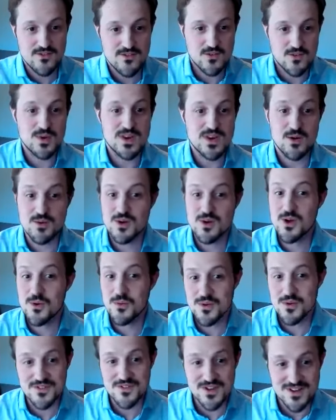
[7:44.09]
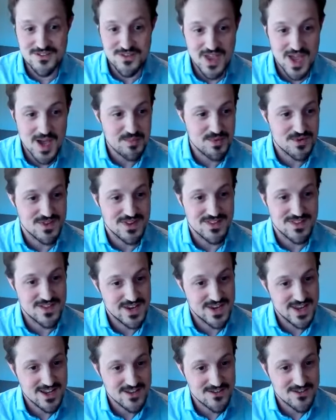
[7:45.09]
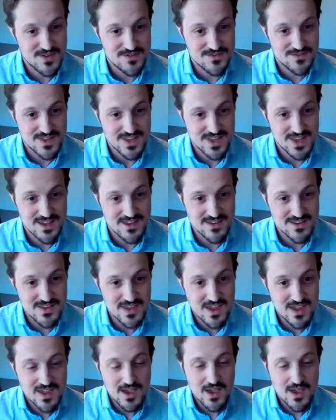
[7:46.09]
so we don't know what's going to happen in the next 50 years,